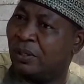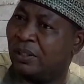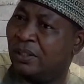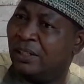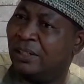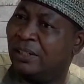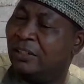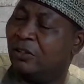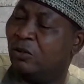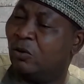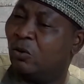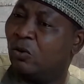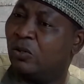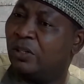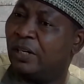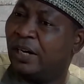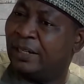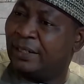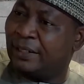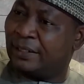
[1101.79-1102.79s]
they need all
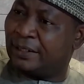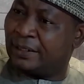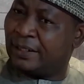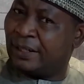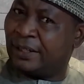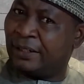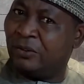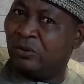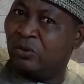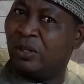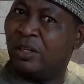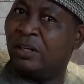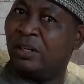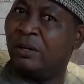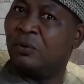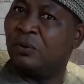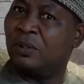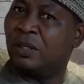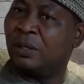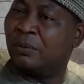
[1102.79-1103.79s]
the understanding to
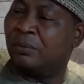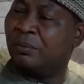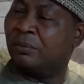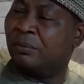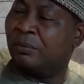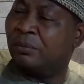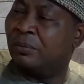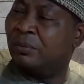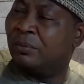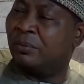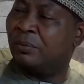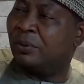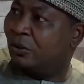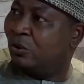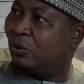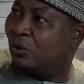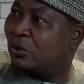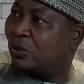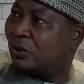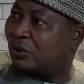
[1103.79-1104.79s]
enable them, you
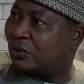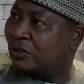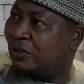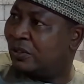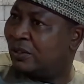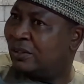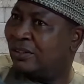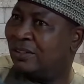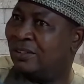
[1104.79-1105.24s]
know, succeed.